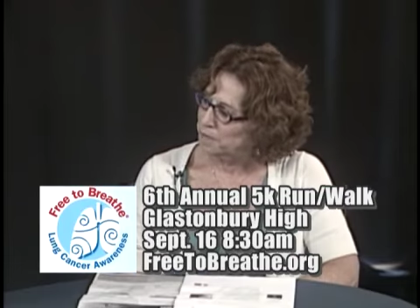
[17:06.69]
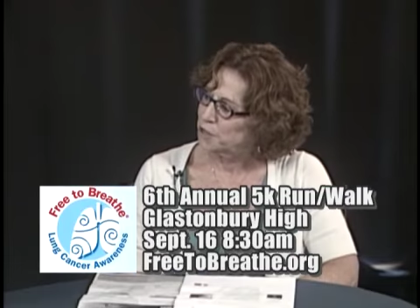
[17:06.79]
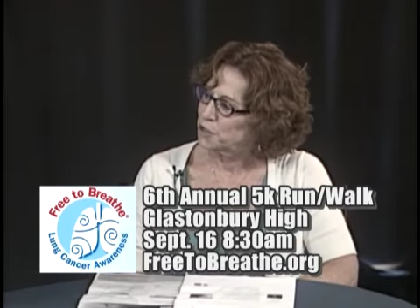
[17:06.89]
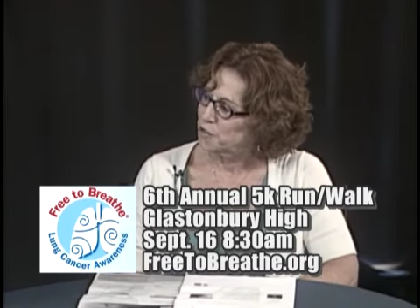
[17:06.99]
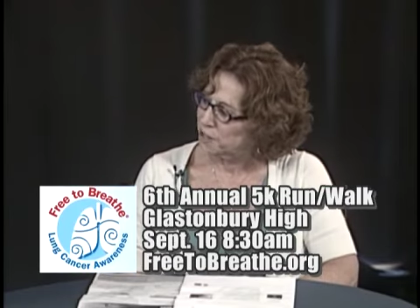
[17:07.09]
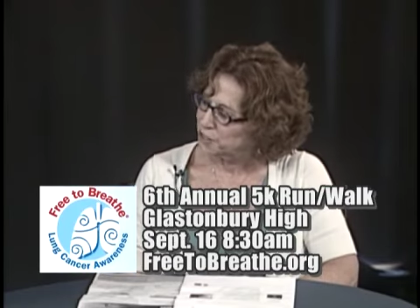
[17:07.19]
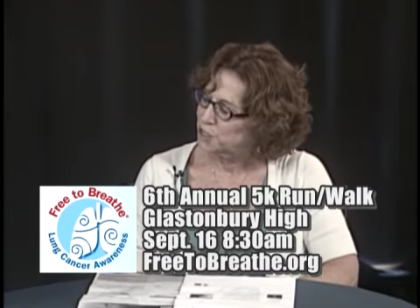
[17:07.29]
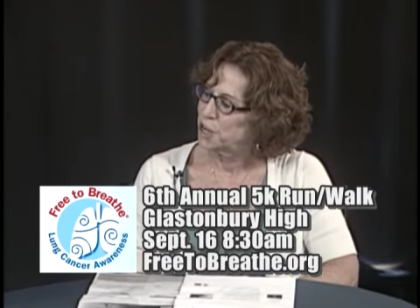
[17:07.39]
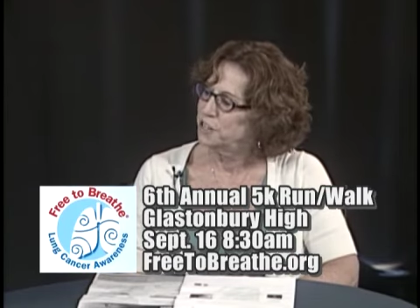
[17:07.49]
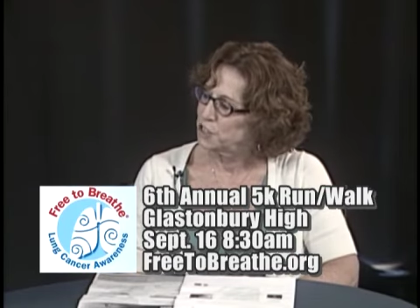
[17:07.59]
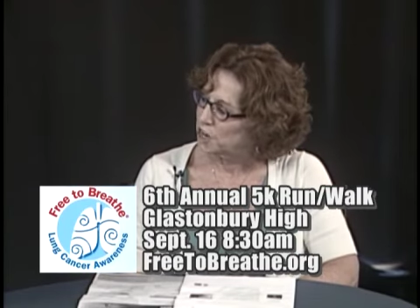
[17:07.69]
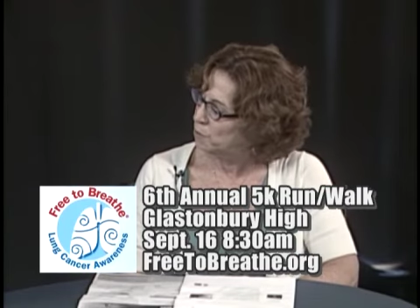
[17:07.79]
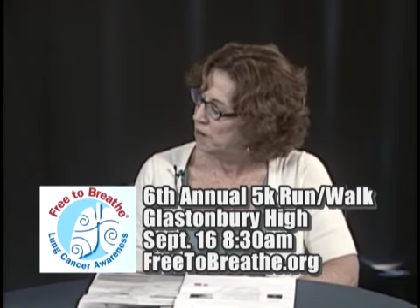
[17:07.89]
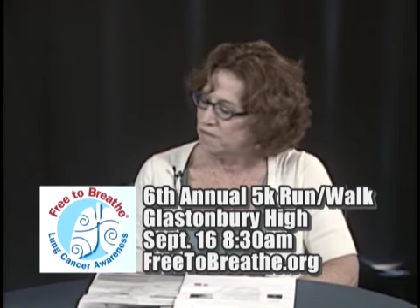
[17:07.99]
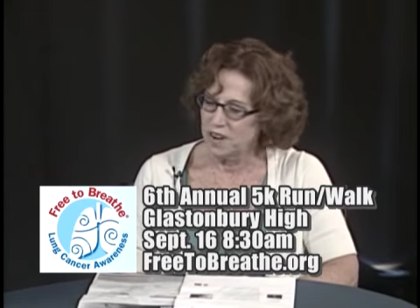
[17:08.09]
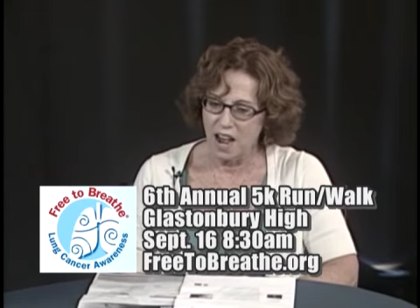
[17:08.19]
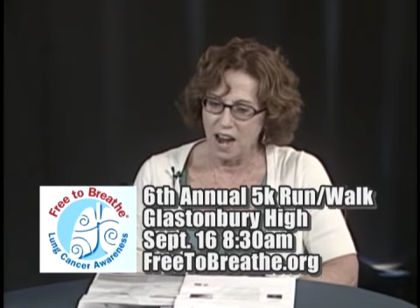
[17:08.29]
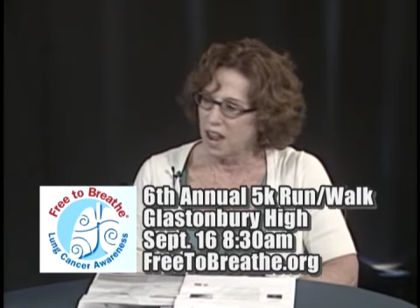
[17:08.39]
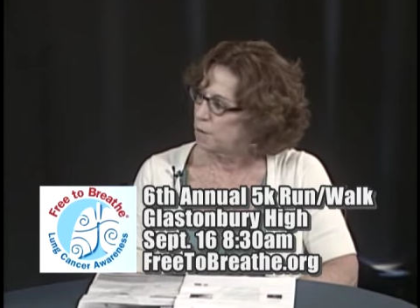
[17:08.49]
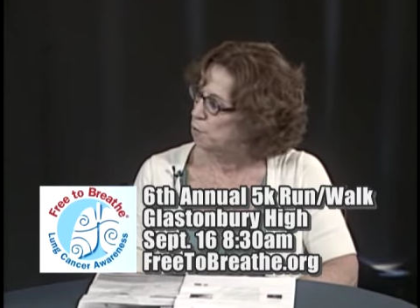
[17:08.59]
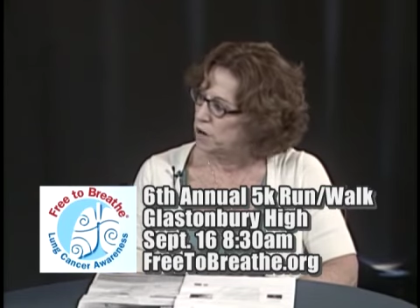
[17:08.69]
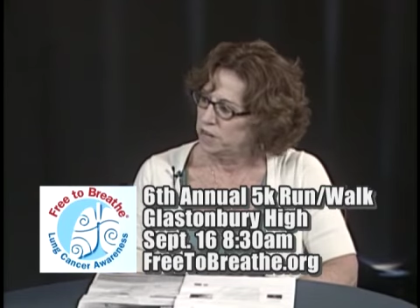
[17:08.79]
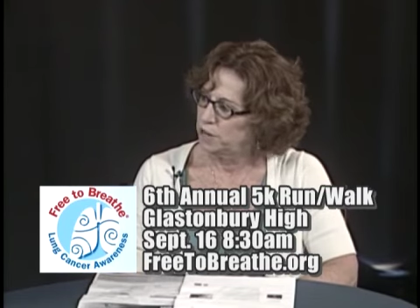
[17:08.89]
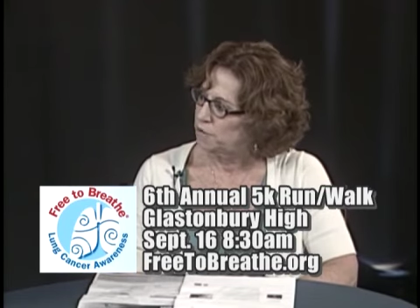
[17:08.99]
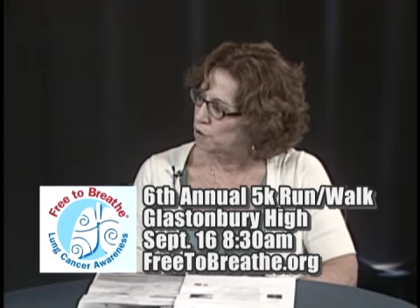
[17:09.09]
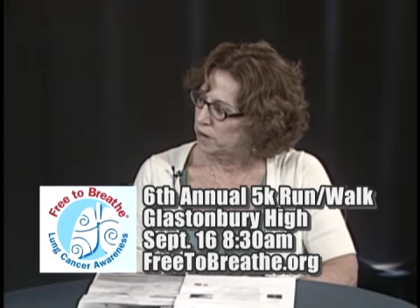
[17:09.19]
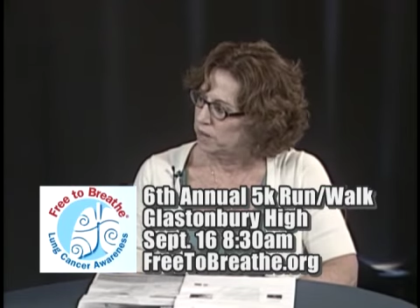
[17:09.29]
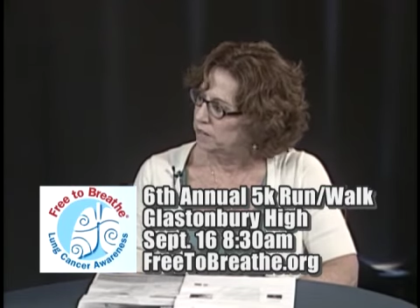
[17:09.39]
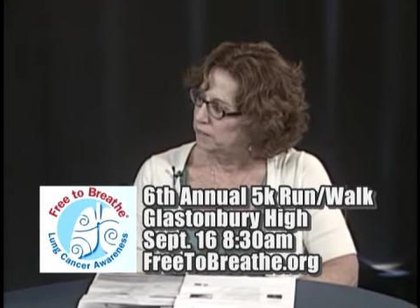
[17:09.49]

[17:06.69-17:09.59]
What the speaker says: make sure that sunshine. We have not had 1 year of rain.